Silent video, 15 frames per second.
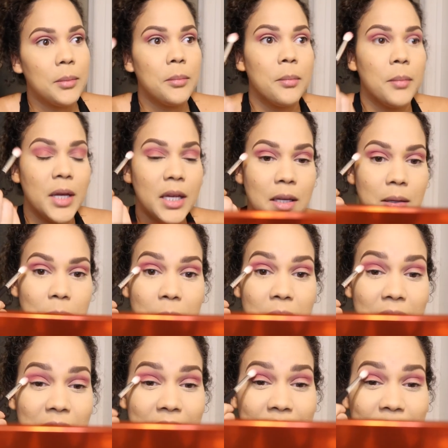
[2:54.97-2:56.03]
make
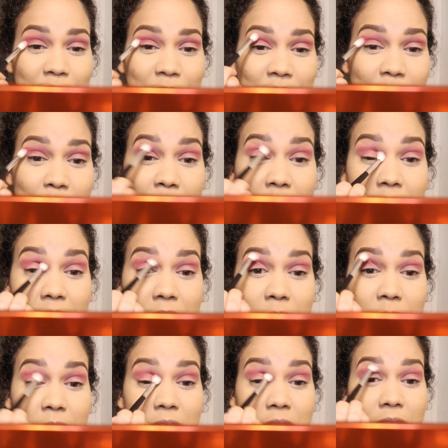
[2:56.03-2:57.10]
minis, just
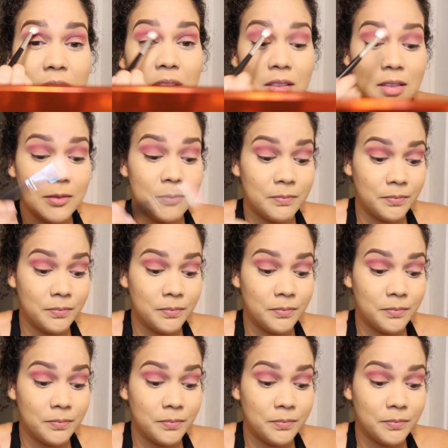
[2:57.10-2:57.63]
minis, because